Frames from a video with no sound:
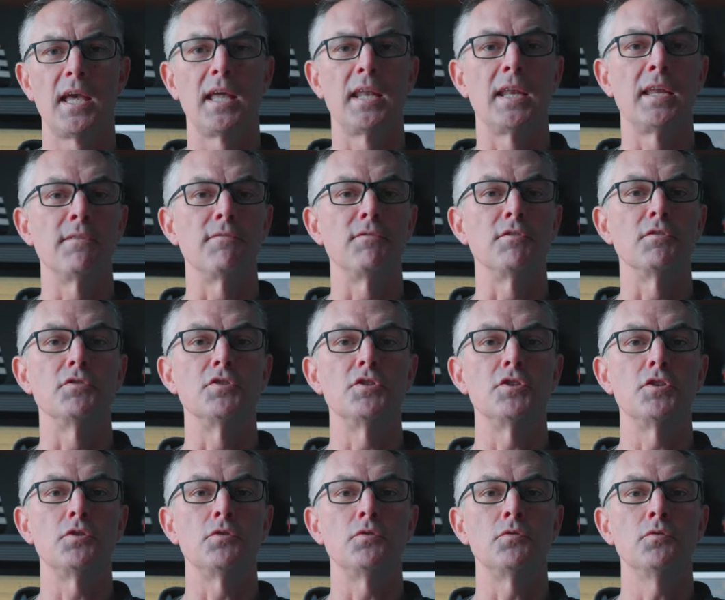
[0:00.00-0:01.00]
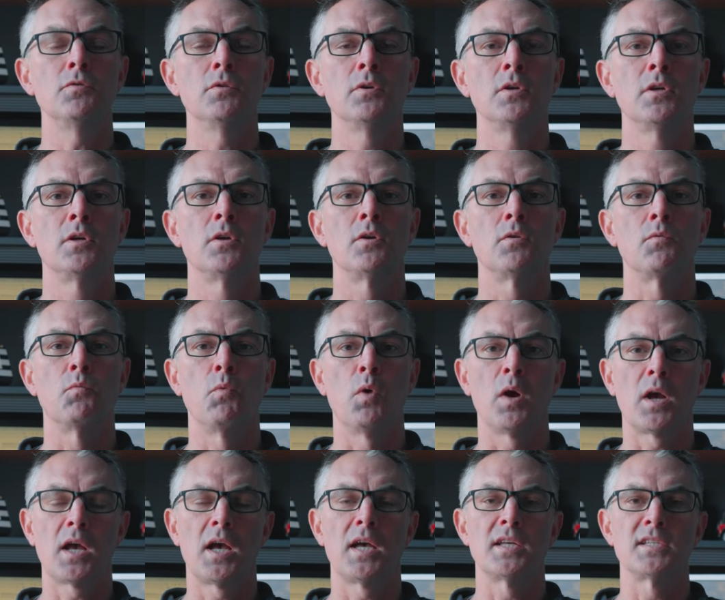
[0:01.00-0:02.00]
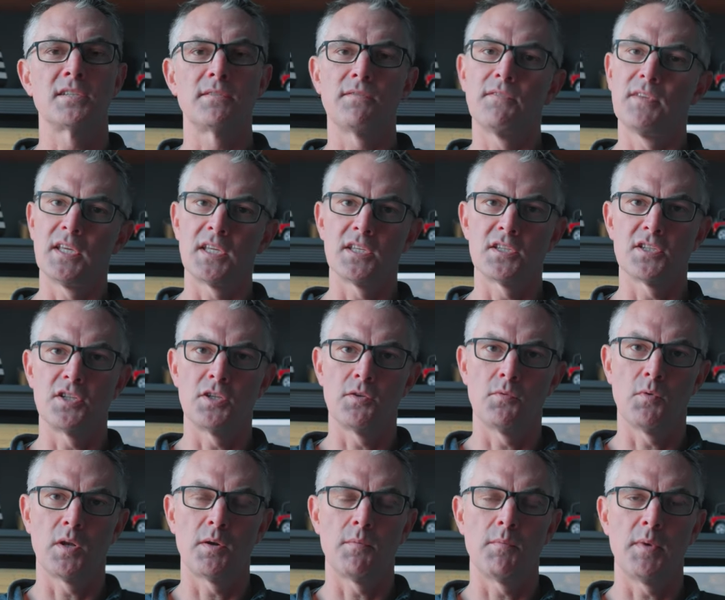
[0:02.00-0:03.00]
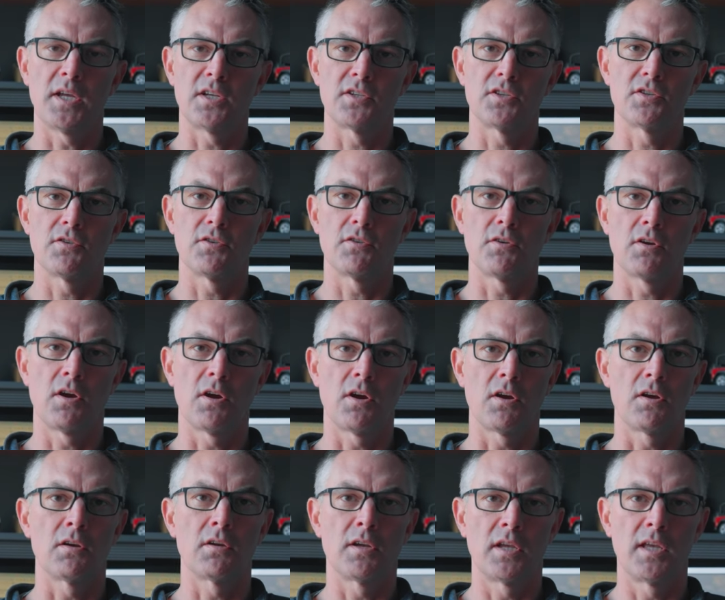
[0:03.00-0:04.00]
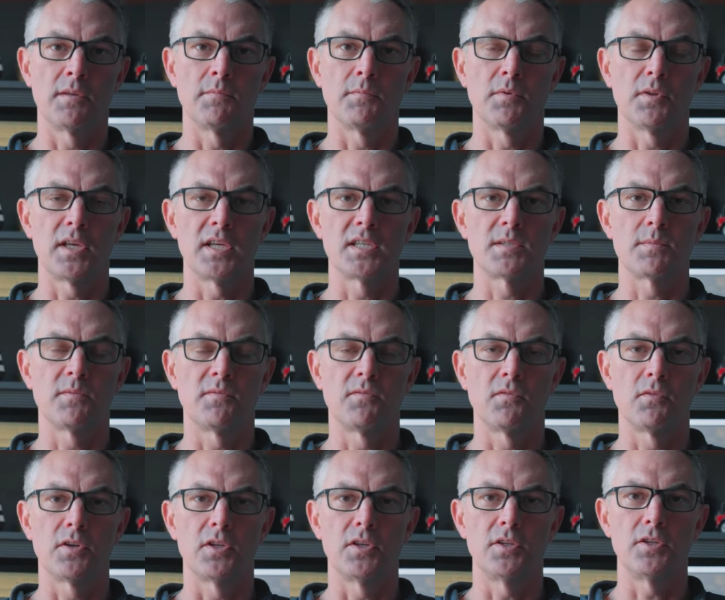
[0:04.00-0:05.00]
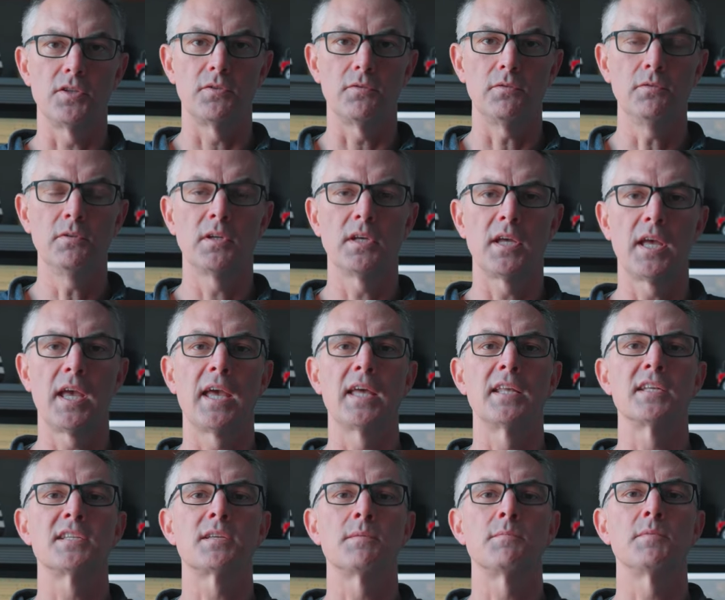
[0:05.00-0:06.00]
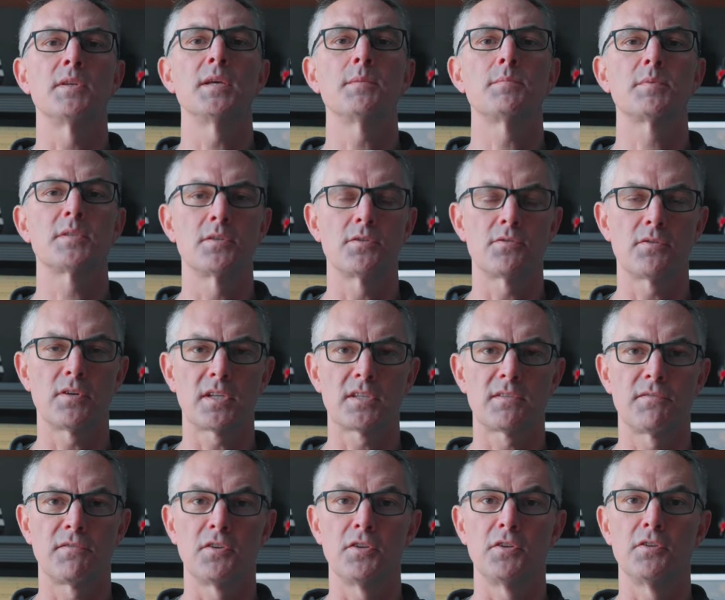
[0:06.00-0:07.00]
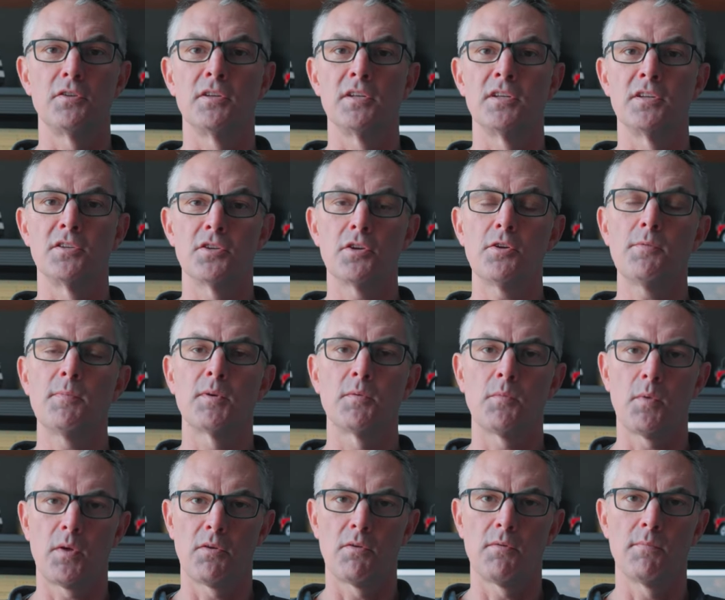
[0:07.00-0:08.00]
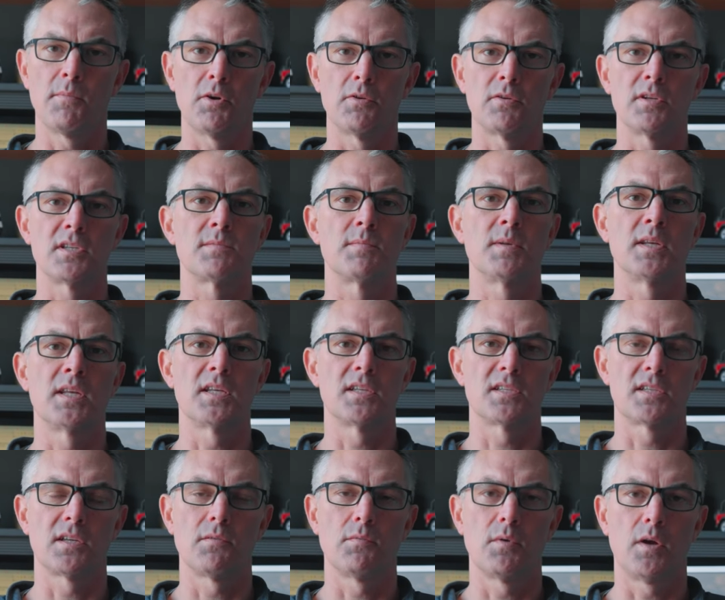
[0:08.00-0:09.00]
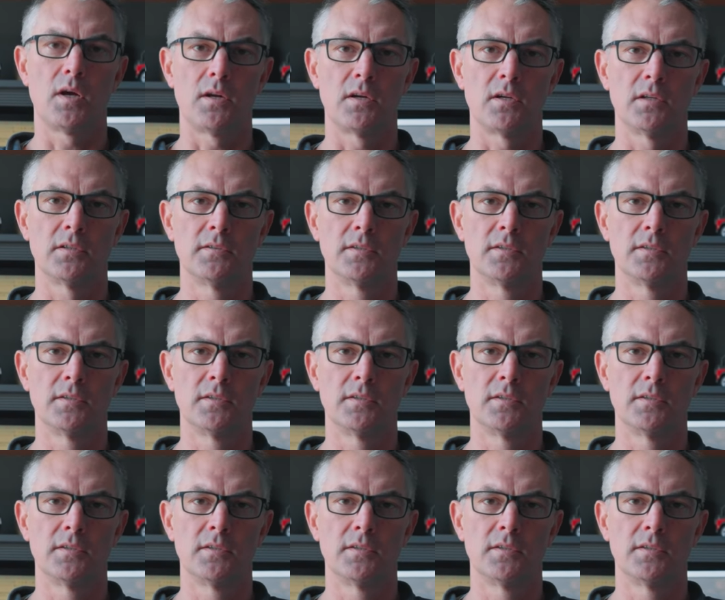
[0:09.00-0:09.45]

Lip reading: And if you do, what kinds of things do you want to make sure are in place before you do? And some tips and tricks for you to determine whether a boat has been in salt water.